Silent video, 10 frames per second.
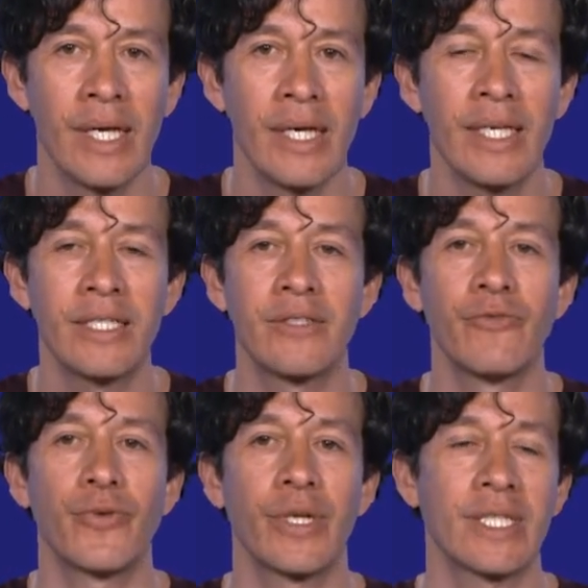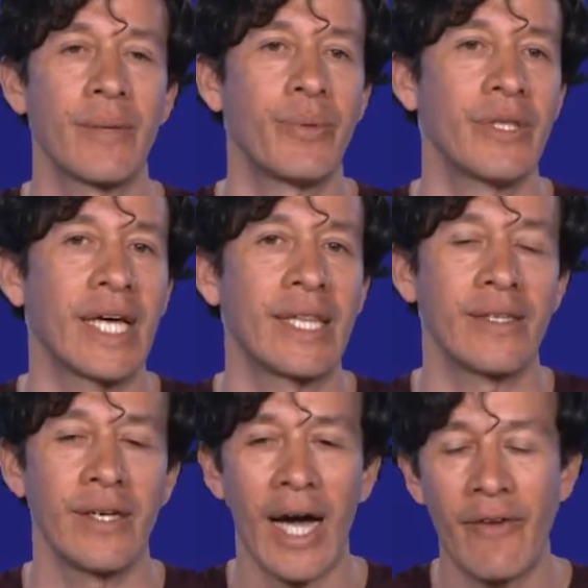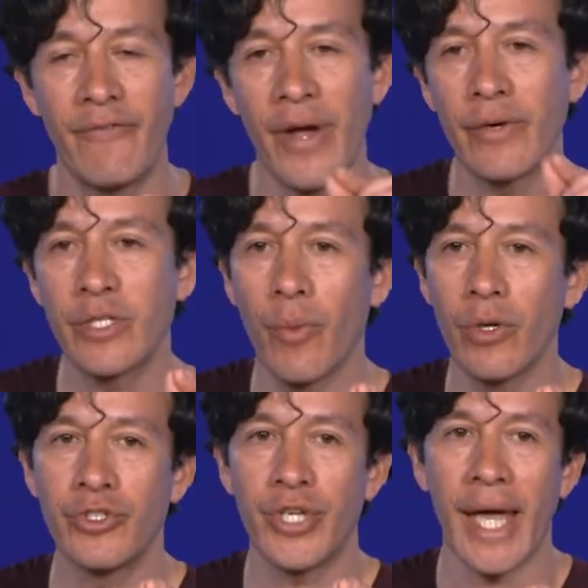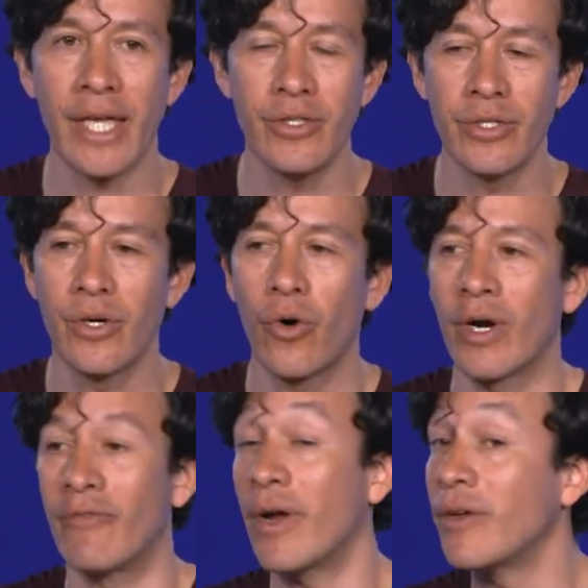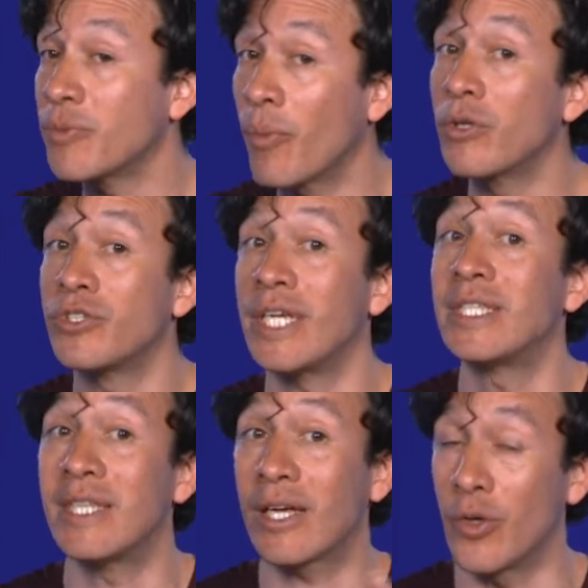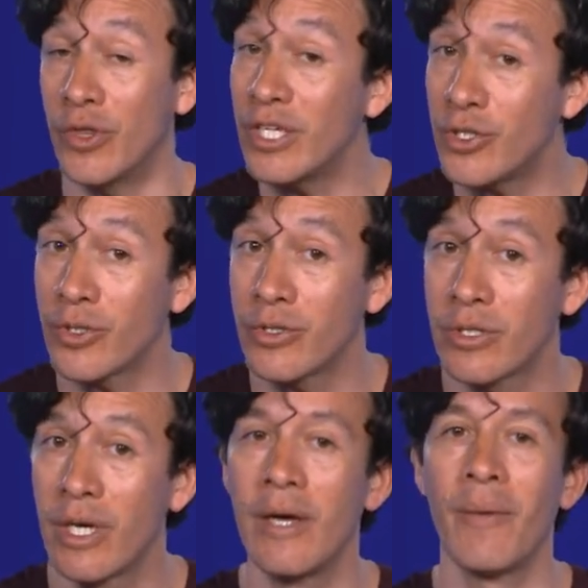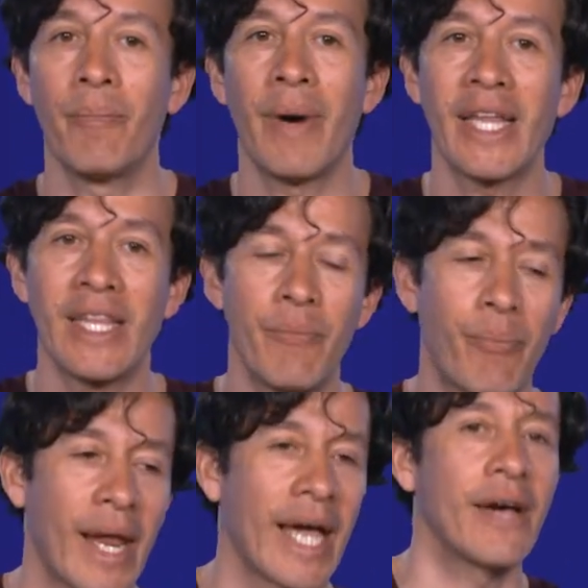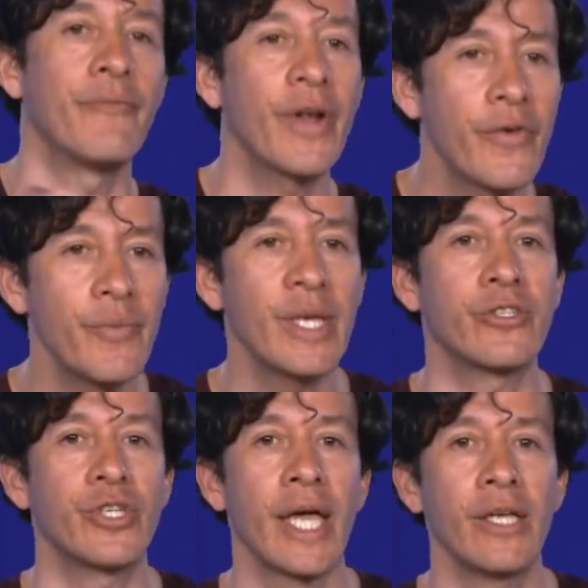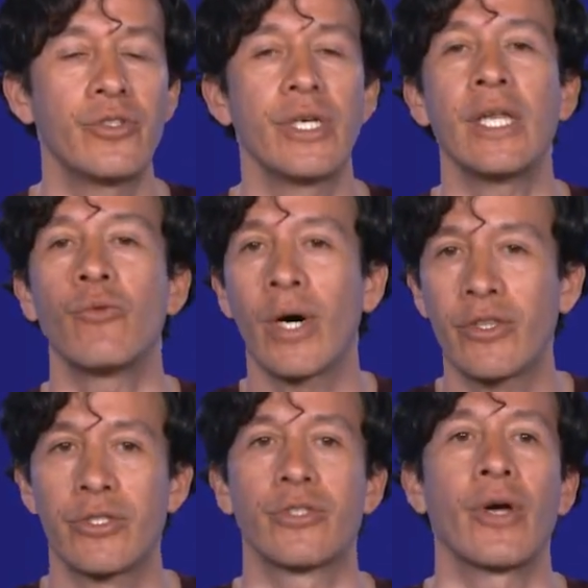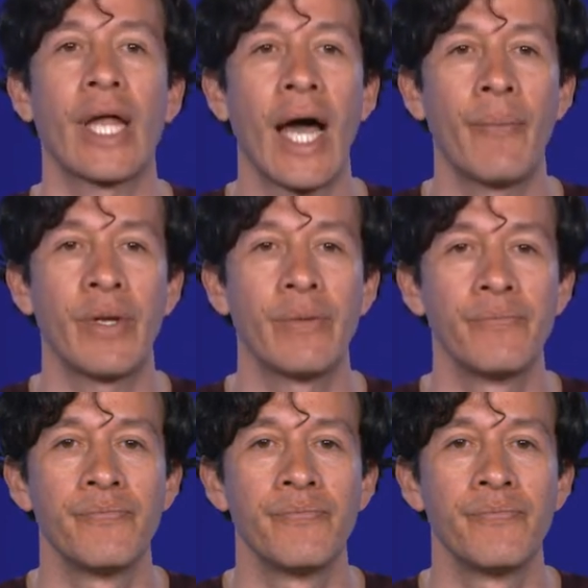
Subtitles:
is, for example, that a very small change or a very small change in the conditions might imply a very big change in what's going to happen.